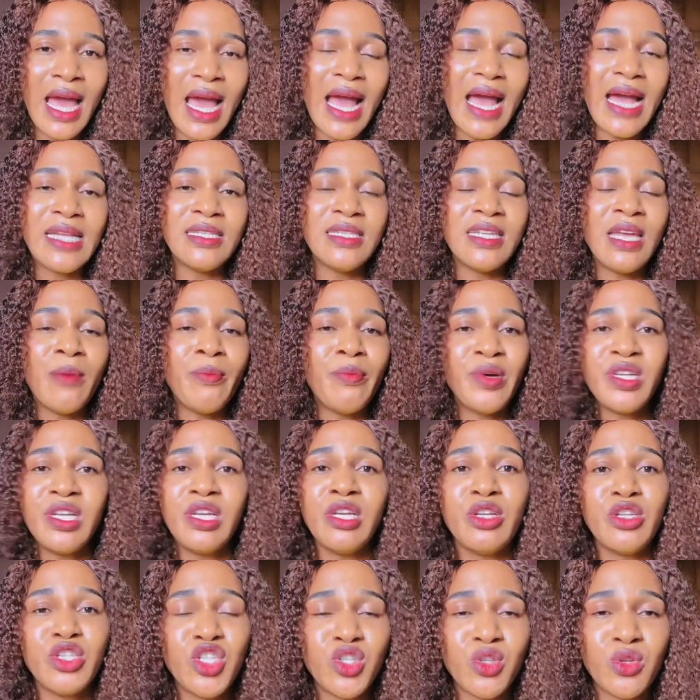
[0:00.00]
and their body
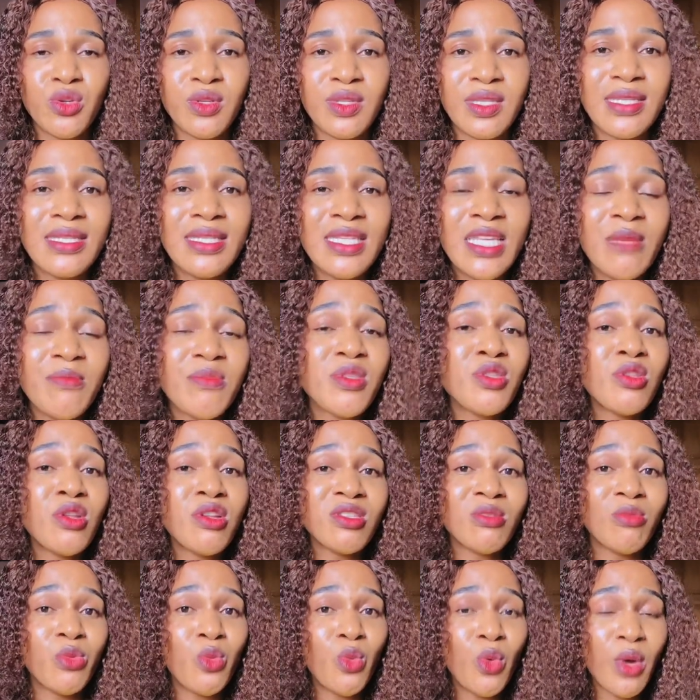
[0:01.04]
lotion seems
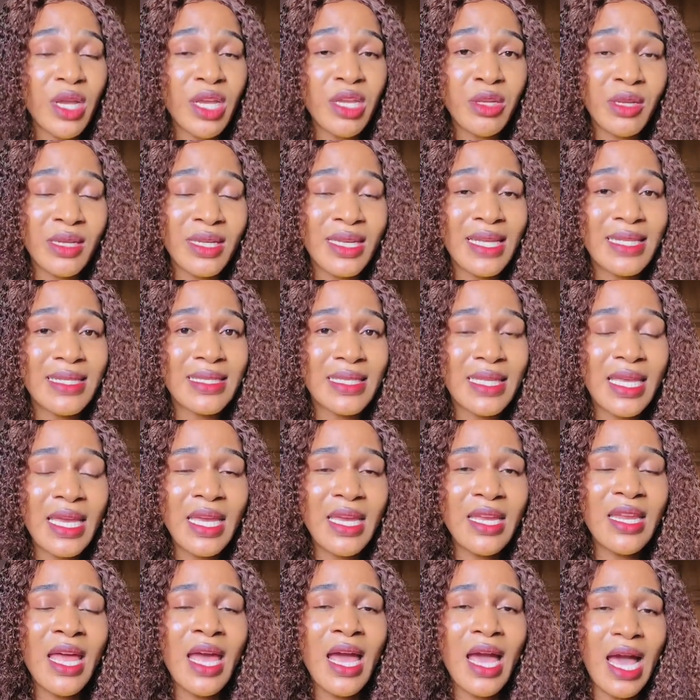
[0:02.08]
not to be working on their
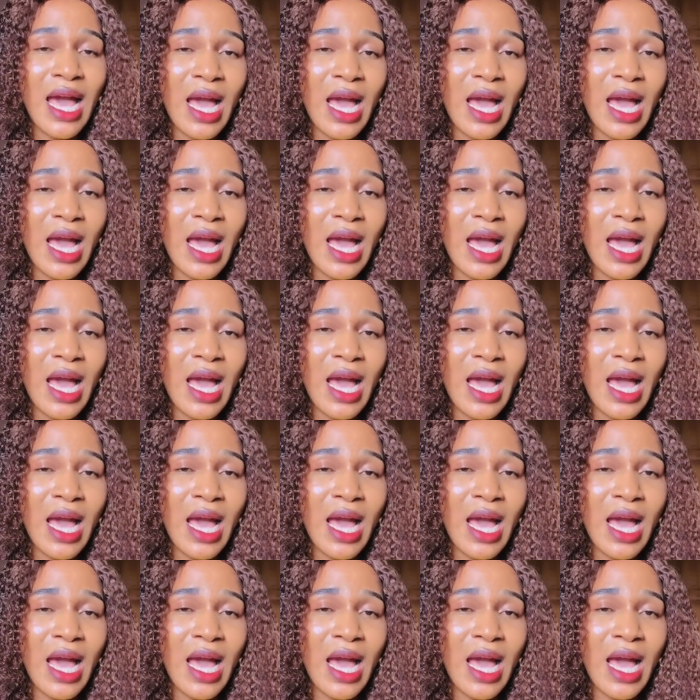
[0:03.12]
skin,